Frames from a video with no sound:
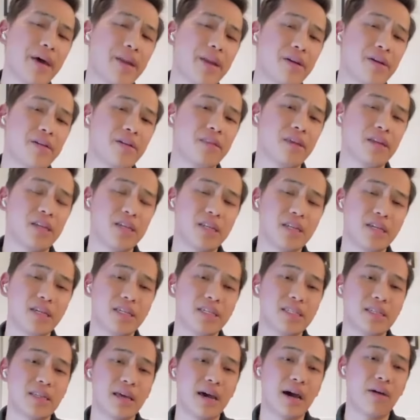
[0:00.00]
better than it
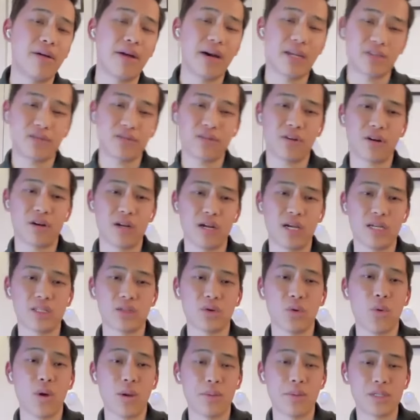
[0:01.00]
is now as far
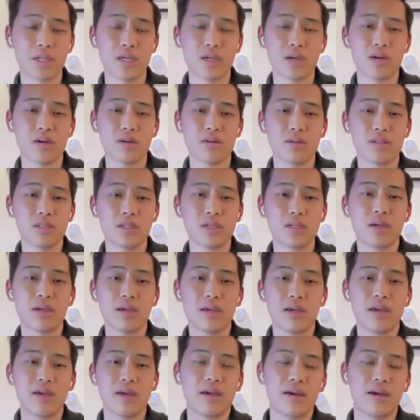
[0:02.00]
as the website goes.